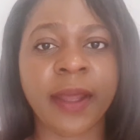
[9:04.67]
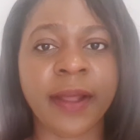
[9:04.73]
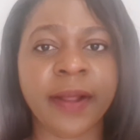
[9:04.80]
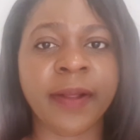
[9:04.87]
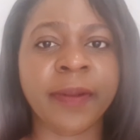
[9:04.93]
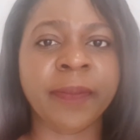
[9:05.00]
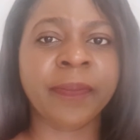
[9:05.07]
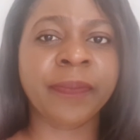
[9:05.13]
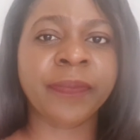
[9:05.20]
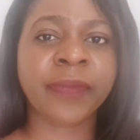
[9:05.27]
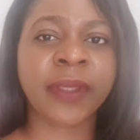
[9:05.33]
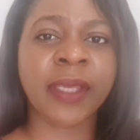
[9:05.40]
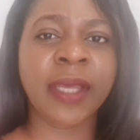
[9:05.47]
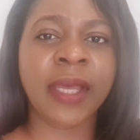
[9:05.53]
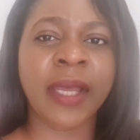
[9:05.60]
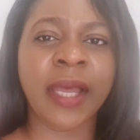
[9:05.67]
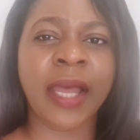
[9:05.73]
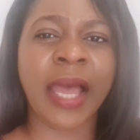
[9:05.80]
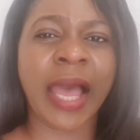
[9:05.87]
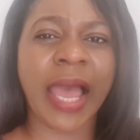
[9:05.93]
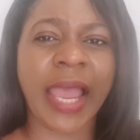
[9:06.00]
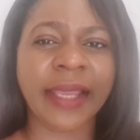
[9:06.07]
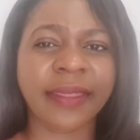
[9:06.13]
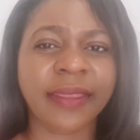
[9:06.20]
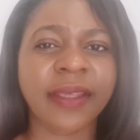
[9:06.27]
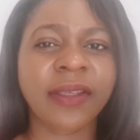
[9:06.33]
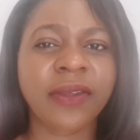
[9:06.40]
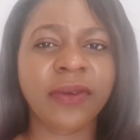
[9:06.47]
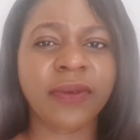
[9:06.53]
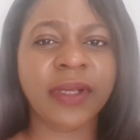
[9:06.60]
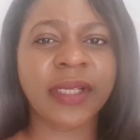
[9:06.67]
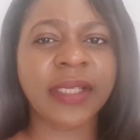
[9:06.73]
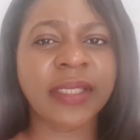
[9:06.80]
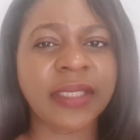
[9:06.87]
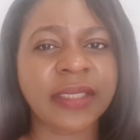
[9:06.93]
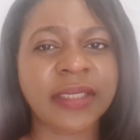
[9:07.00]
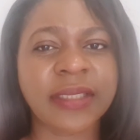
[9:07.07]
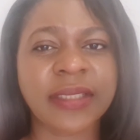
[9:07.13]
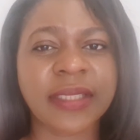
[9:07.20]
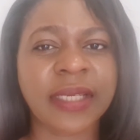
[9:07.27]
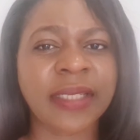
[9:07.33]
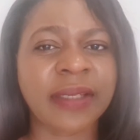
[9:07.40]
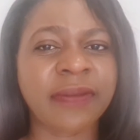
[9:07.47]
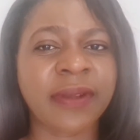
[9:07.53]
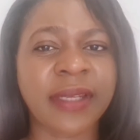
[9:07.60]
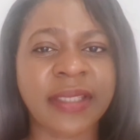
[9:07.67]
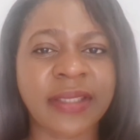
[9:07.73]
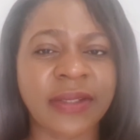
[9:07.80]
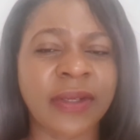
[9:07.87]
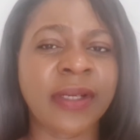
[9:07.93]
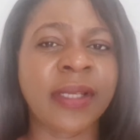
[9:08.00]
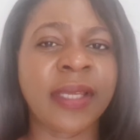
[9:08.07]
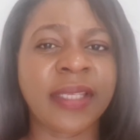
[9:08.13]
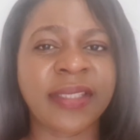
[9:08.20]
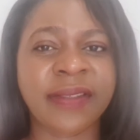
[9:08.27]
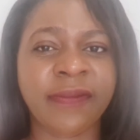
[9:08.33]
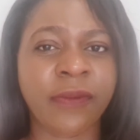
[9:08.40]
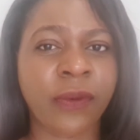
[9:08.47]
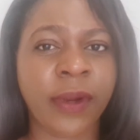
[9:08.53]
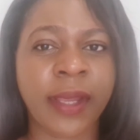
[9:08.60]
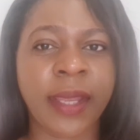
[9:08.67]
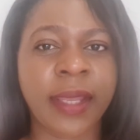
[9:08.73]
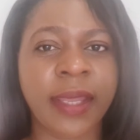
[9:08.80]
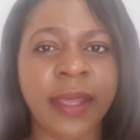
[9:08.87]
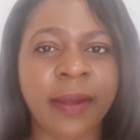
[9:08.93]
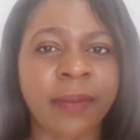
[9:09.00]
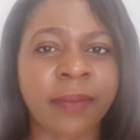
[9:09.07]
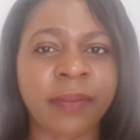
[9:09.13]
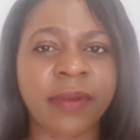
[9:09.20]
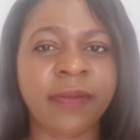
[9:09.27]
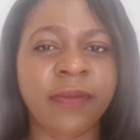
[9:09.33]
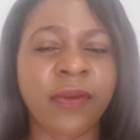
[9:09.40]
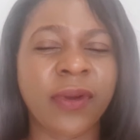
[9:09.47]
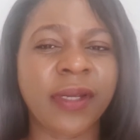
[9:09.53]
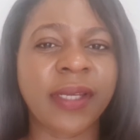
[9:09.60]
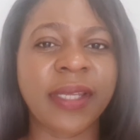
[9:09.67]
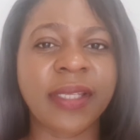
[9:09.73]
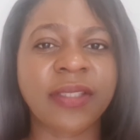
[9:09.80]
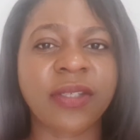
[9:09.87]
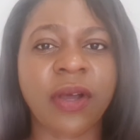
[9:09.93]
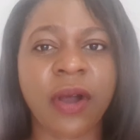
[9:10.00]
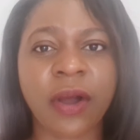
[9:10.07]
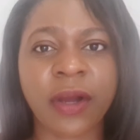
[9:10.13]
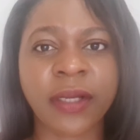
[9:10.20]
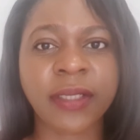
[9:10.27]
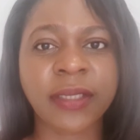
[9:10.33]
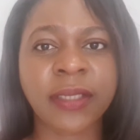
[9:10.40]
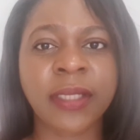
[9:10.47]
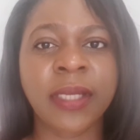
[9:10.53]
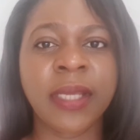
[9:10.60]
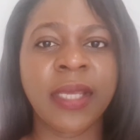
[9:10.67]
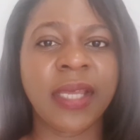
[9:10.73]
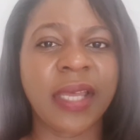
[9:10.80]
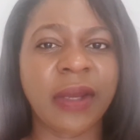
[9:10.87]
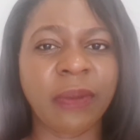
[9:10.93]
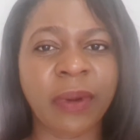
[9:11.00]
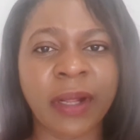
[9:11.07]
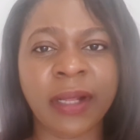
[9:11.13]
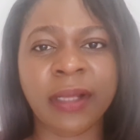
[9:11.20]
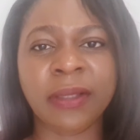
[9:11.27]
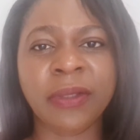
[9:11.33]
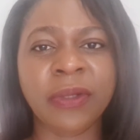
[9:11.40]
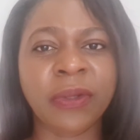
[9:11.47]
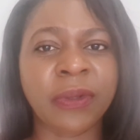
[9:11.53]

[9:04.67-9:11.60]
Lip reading: I think you really need to start even as early as 4 a.m. before it gets hot, and while,